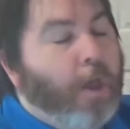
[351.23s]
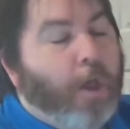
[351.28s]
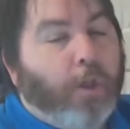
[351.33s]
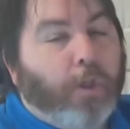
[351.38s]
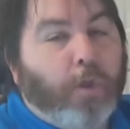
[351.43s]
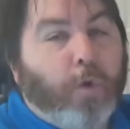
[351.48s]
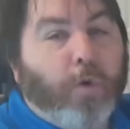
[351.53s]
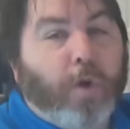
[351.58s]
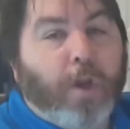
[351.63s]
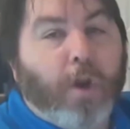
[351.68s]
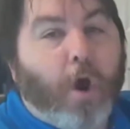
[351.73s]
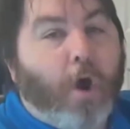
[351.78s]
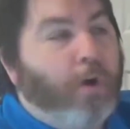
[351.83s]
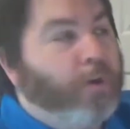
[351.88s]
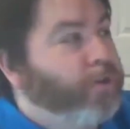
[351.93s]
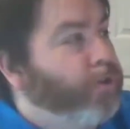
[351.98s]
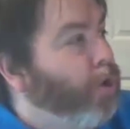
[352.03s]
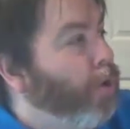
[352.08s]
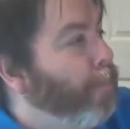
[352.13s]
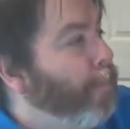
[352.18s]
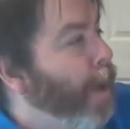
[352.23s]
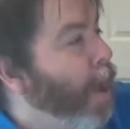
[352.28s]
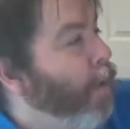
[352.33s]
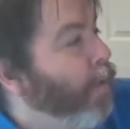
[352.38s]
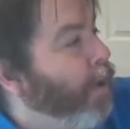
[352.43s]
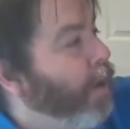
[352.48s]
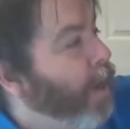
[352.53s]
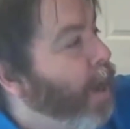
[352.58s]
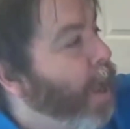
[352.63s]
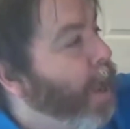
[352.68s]
You can also mount
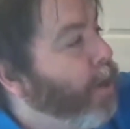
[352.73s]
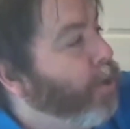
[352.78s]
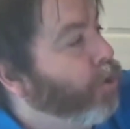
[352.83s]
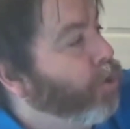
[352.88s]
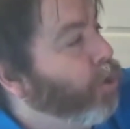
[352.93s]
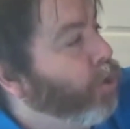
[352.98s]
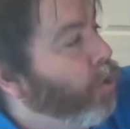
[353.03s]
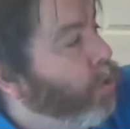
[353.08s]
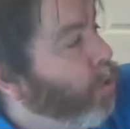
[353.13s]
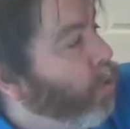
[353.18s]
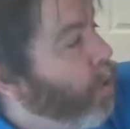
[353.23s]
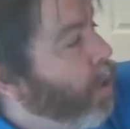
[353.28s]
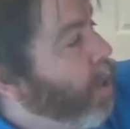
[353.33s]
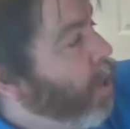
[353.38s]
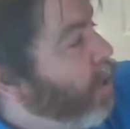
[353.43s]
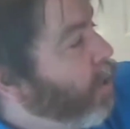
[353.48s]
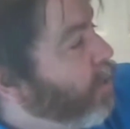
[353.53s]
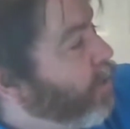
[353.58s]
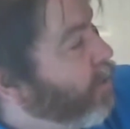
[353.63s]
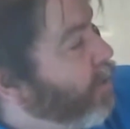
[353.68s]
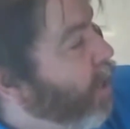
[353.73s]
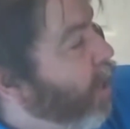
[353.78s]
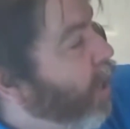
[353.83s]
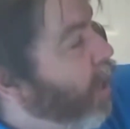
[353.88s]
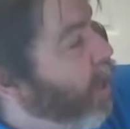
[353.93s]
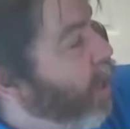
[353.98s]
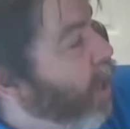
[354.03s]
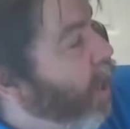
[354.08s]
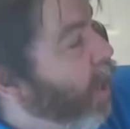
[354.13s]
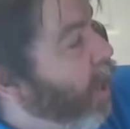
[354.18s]
it onto,
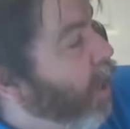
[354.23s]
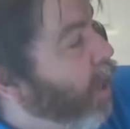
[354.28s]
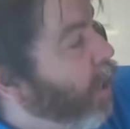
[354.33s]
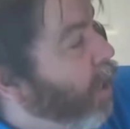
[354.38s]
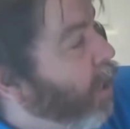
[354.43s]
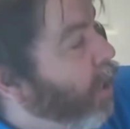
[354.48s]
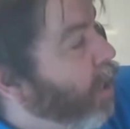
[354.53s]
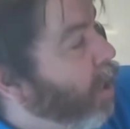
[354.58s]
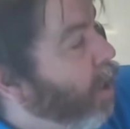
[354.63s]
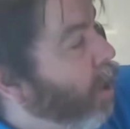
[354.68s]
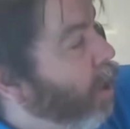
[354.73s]
say, a